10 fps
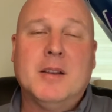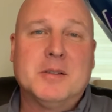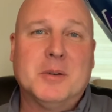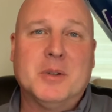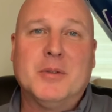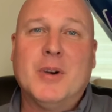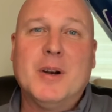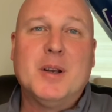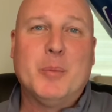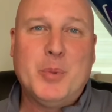So it's
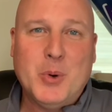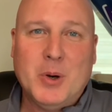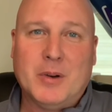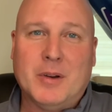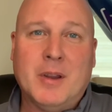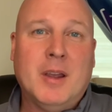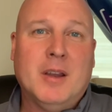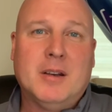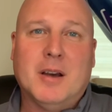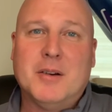very important
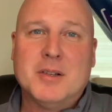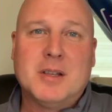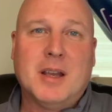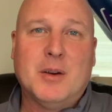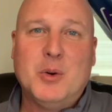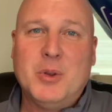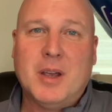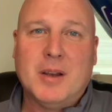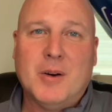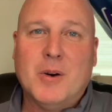to understand who
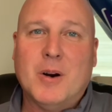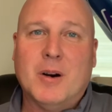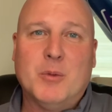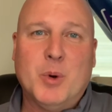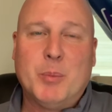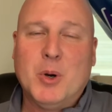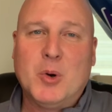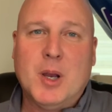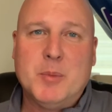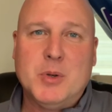they are, what
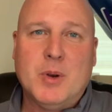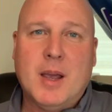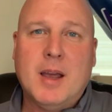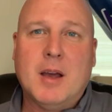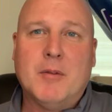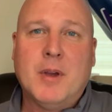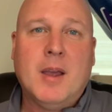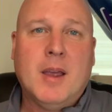programs you have,